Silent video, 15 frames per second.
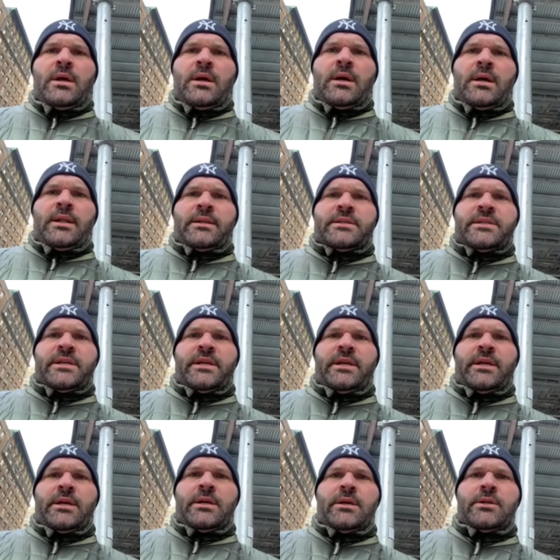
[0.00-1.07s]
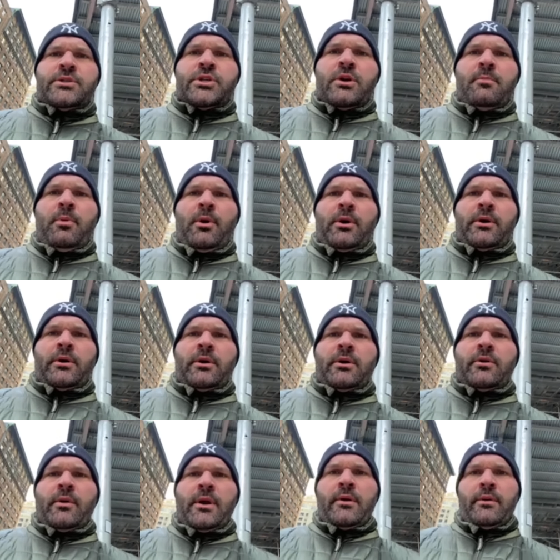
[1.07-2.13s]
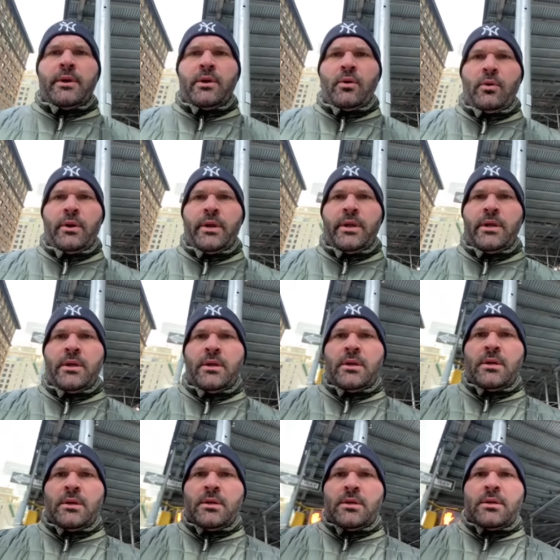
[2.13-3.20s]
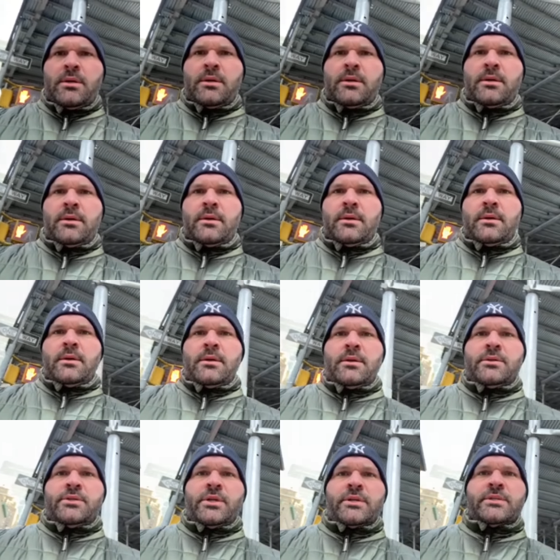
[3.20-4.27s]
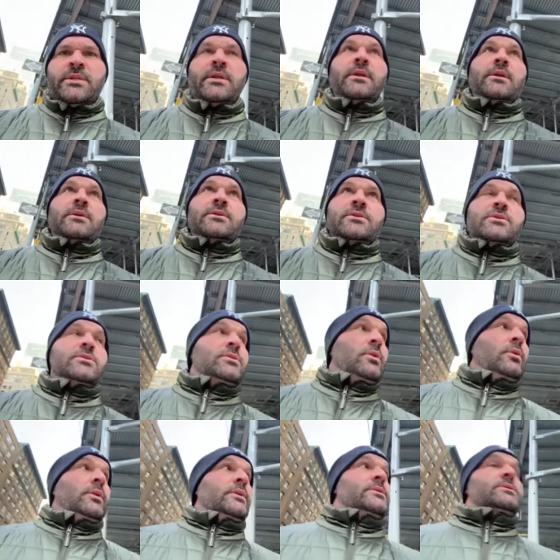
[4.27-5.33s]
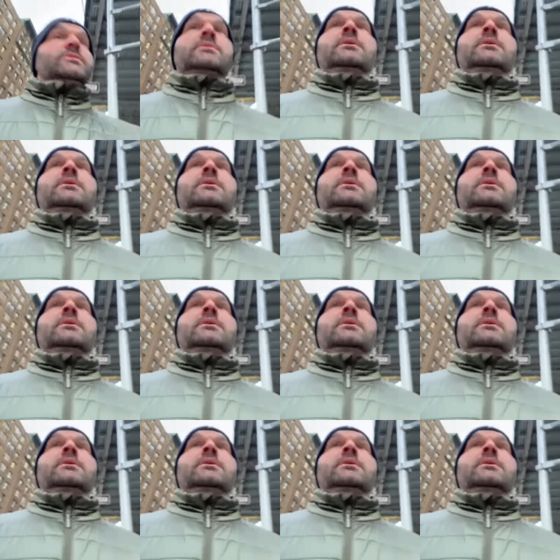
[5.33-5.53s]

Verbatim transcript: Uh, let's see, Joe Parker, Gregory Gordy, Justin Solis.